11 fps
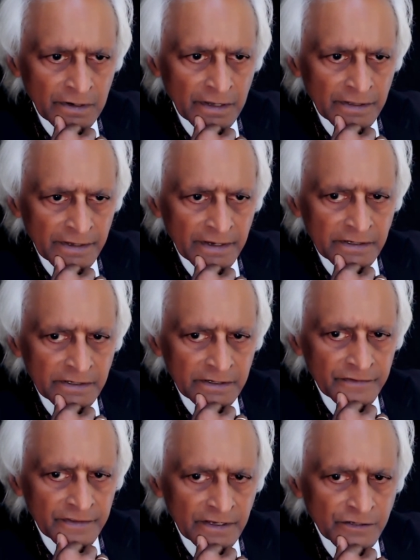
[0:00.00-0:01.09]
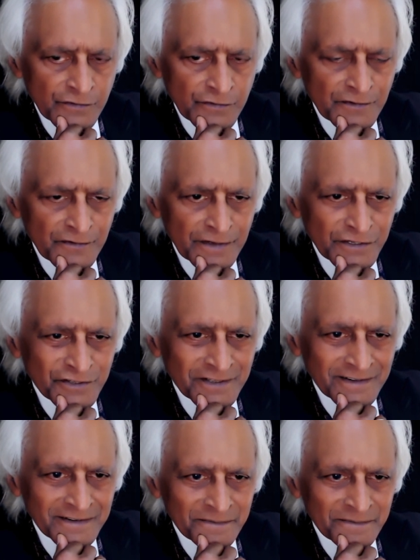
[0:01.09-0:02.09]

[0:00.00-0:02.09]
and the end of the age of conflation.